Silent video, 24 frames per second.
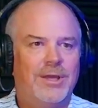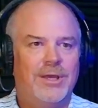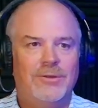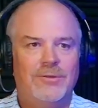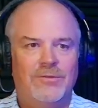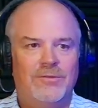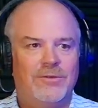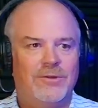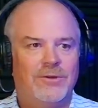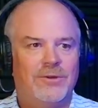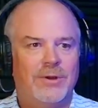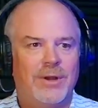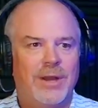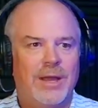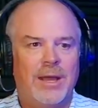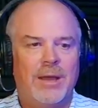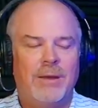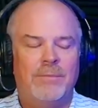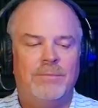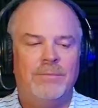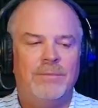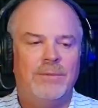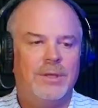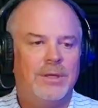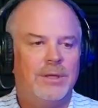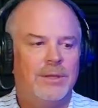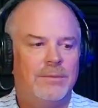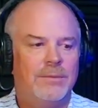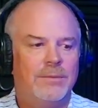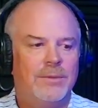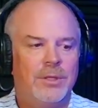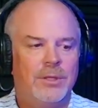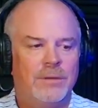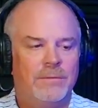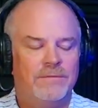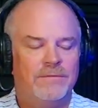Instagram.
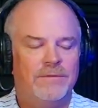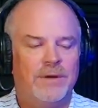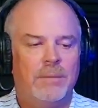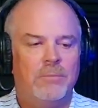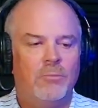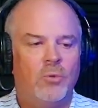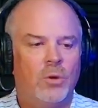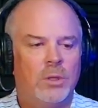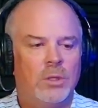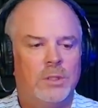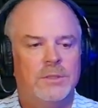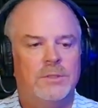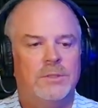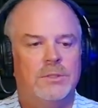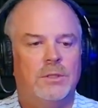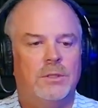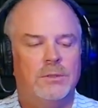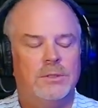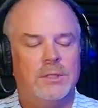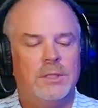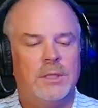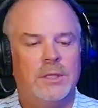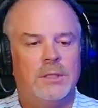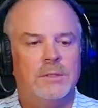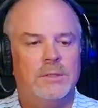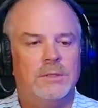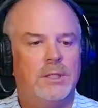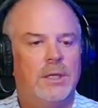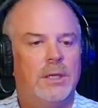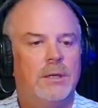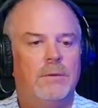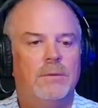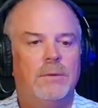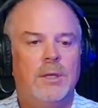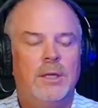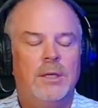You can find Morton Consulting.
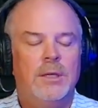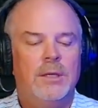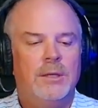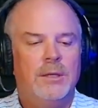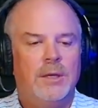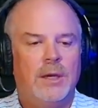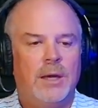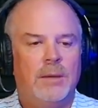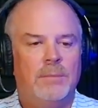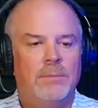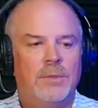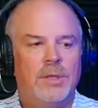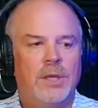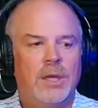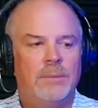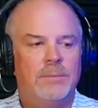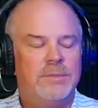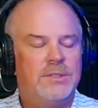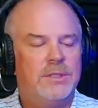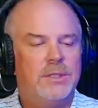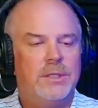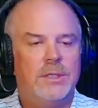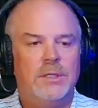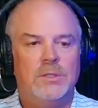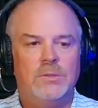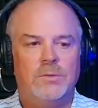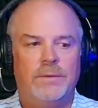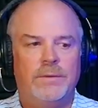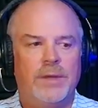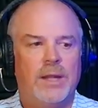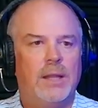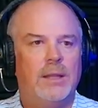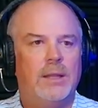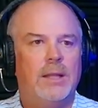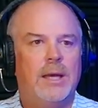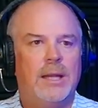So come see us. We've
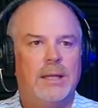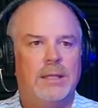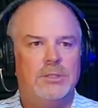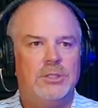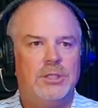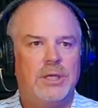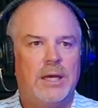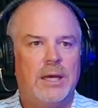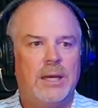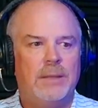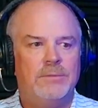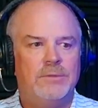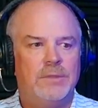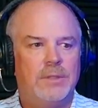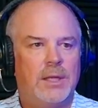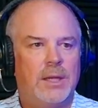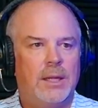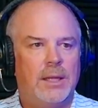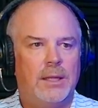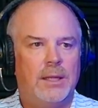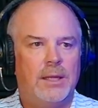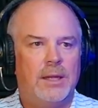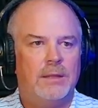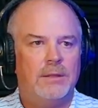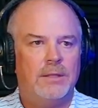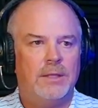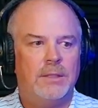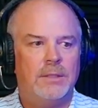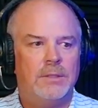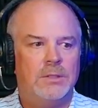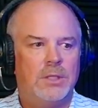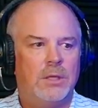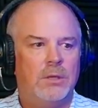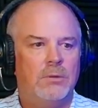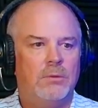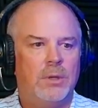got a lot of jobs. We've got a lot of
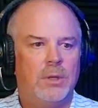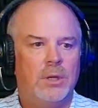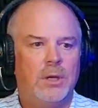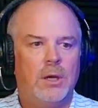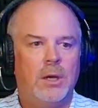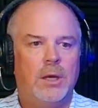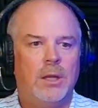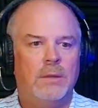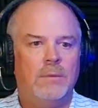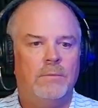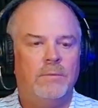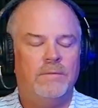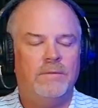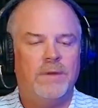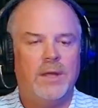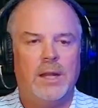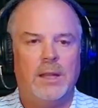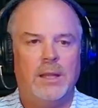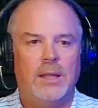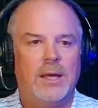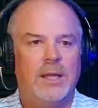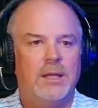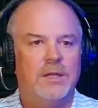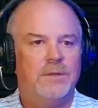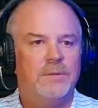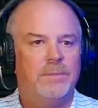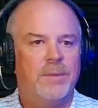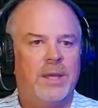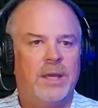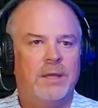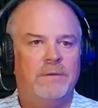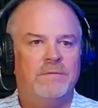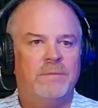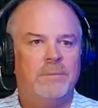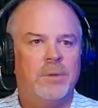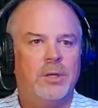things going on, and we've got a lot of
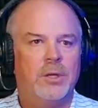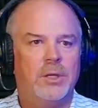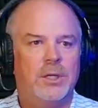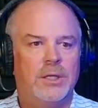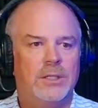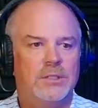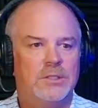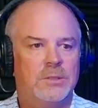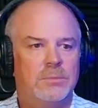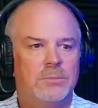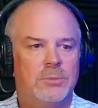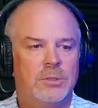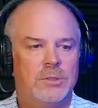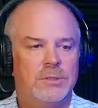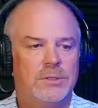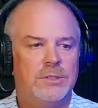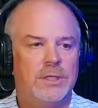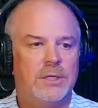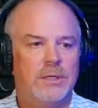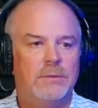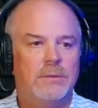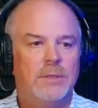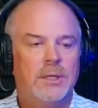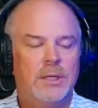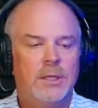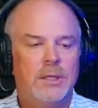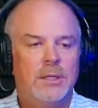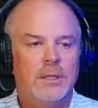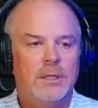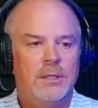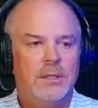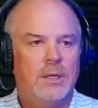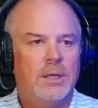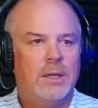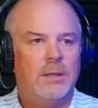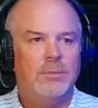demand from our customers. So
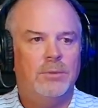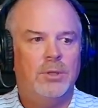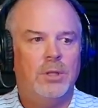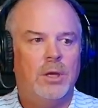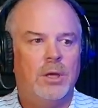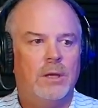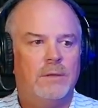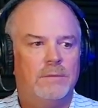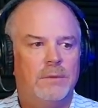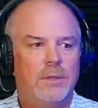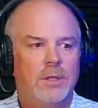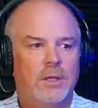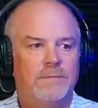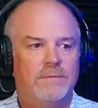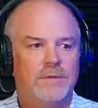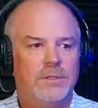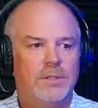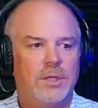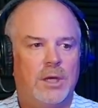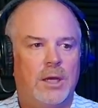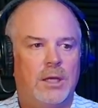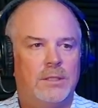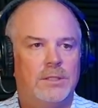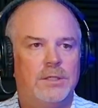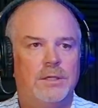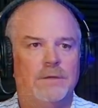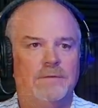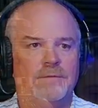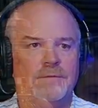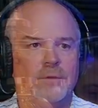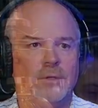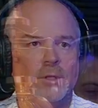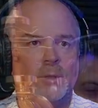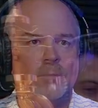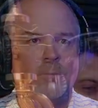love to talk to you if you're in the